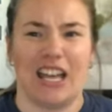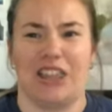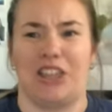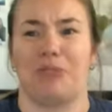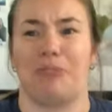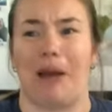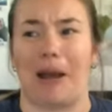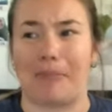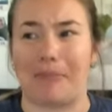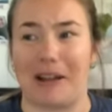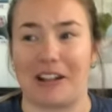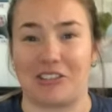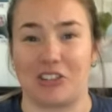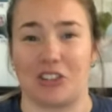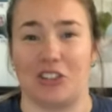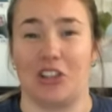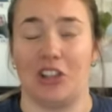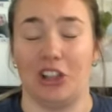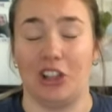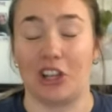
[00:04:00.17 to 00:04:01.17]
their backpack
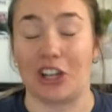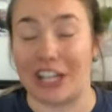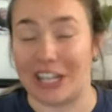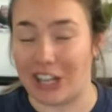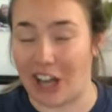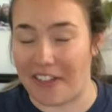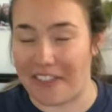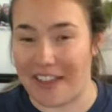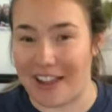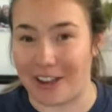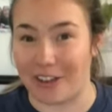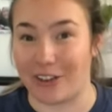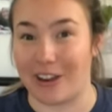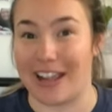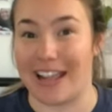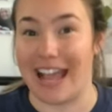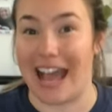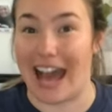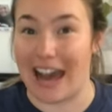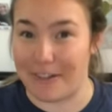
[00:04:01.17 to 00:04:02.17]
just looking not that
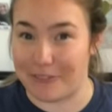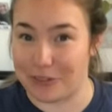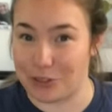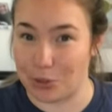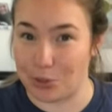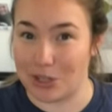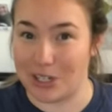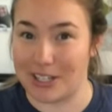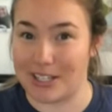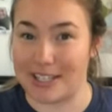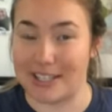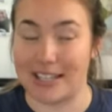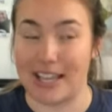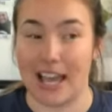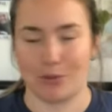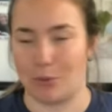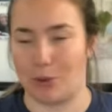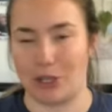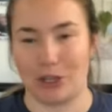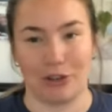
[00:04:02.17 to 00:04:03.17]
great afterwards
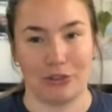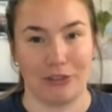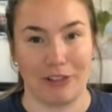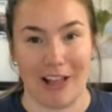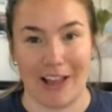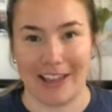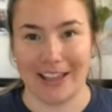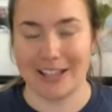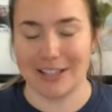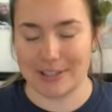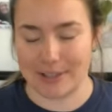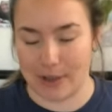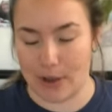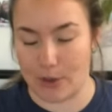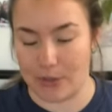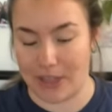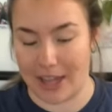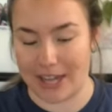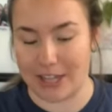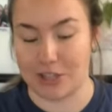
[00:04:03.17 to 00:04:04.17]
when you're flying, so
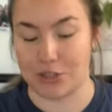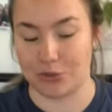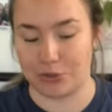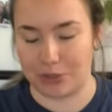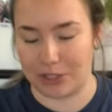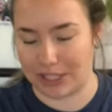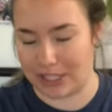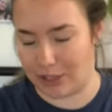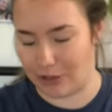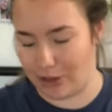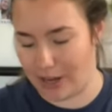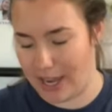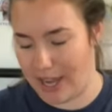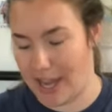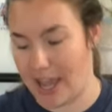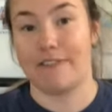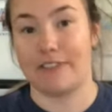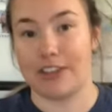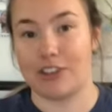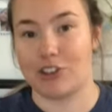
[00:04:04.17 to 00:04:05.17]
that is a really
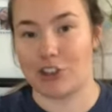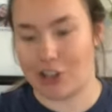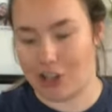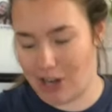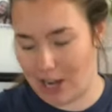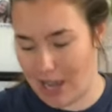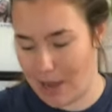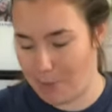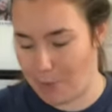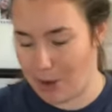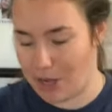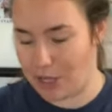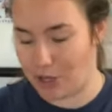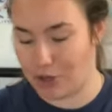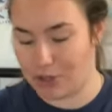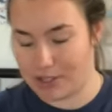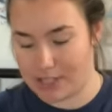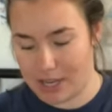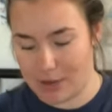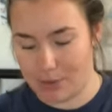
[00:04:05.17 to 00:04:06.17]
great feature. And when
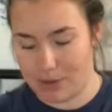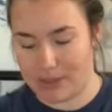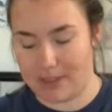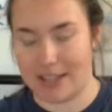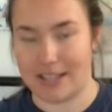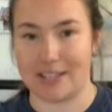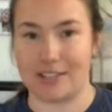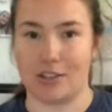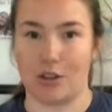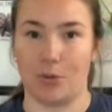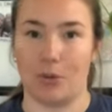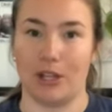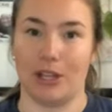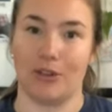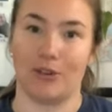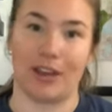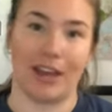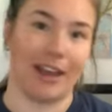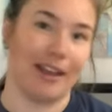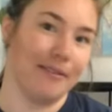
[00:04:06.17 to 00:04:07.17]
you're done with this, so when
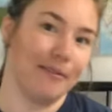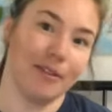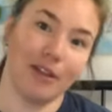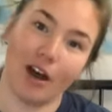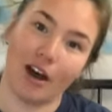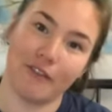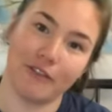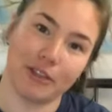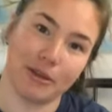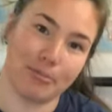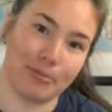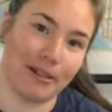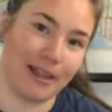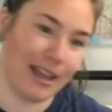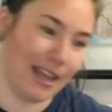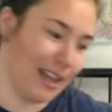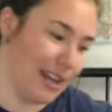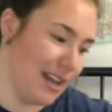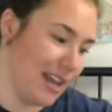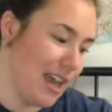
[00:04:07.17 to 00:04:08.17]
you get off the
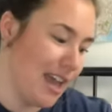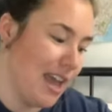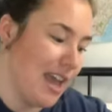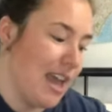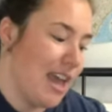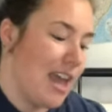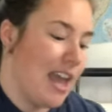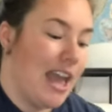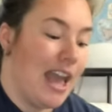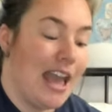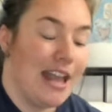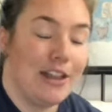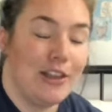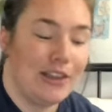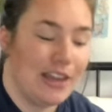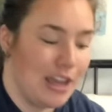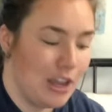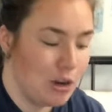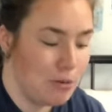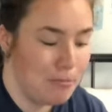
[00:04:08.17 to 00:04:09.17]
plane and you
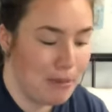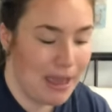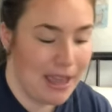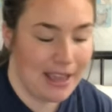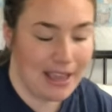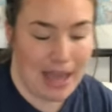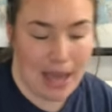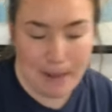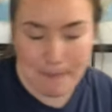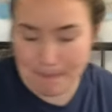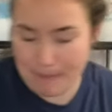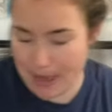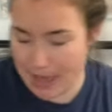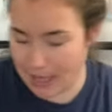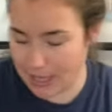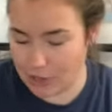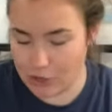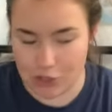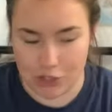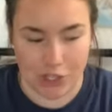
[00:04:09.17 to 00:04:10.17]
get your bag at
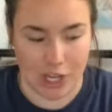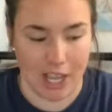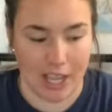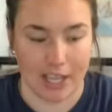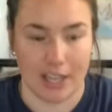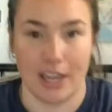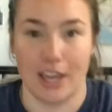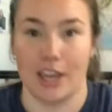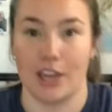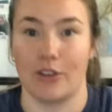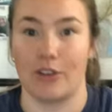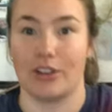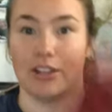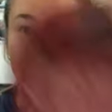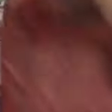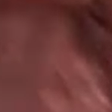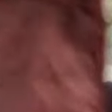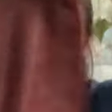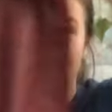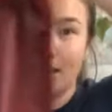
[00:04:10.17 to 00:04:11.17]
baggage check, you can
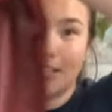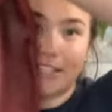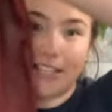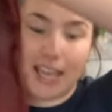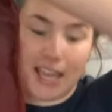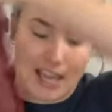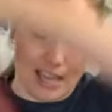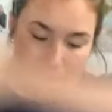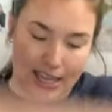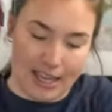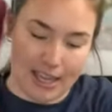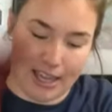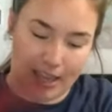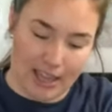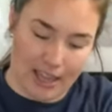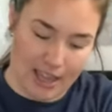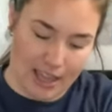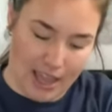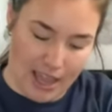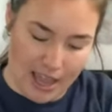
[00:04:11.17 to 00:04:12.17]
easily take it
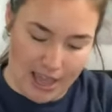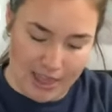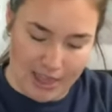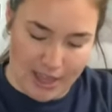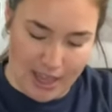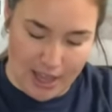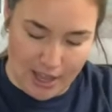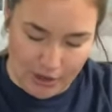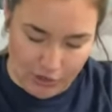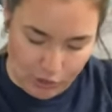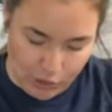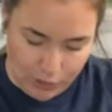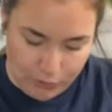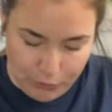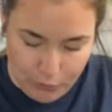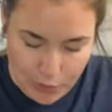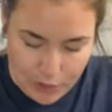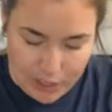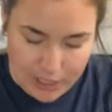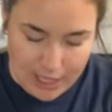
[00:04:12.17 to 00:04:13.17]
and then just
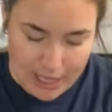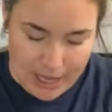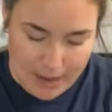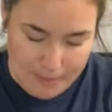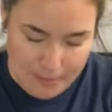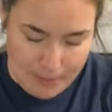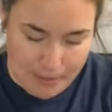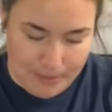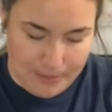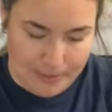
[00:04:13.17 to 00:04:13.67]
fold it up.